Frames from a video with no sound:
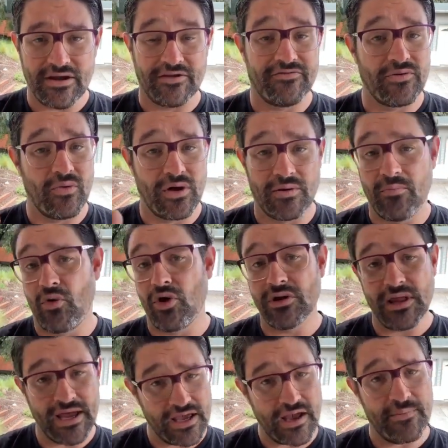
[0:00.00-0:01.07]
If you want more
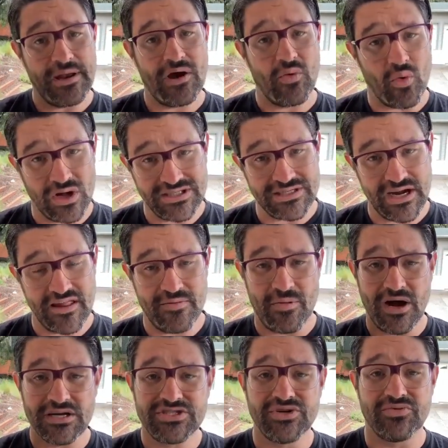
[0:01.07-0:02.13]
light coming out one side of the
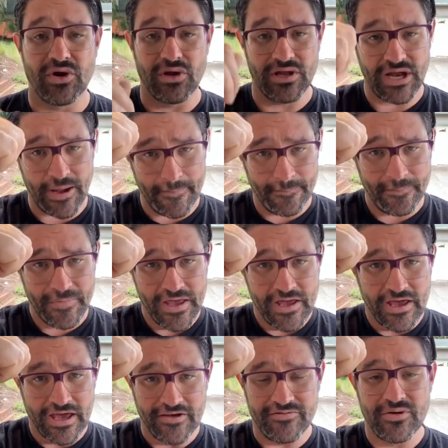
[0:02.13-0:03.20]
box, you roll it up.
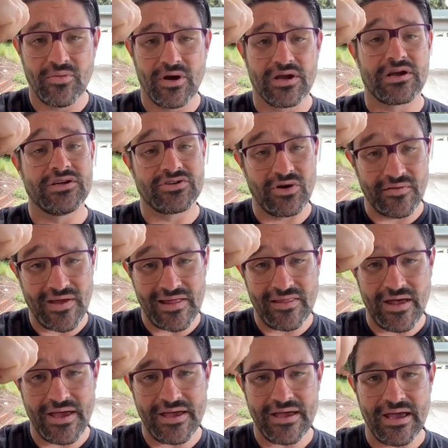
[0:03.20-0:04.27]
If you want to control that
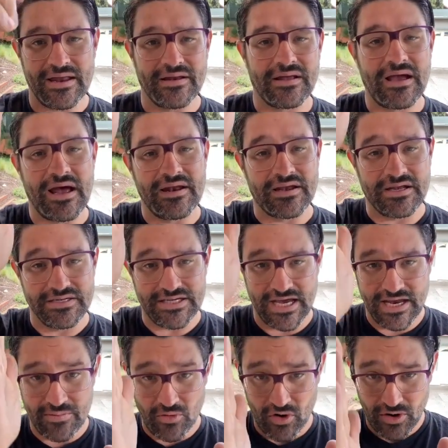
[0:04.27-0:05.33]
light and kind of contain
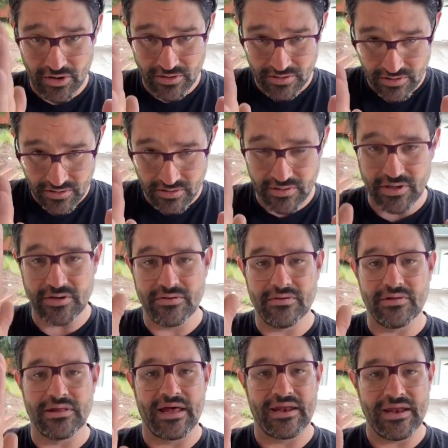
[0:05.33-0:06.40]
it more, you
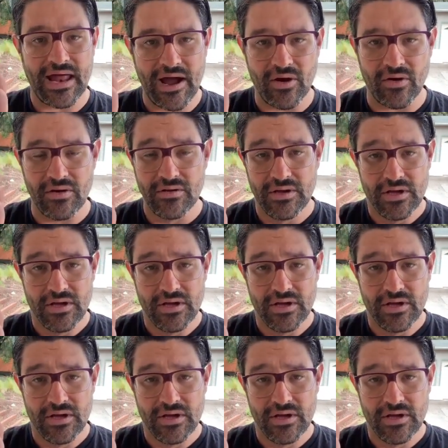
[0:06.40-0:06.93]
let it out.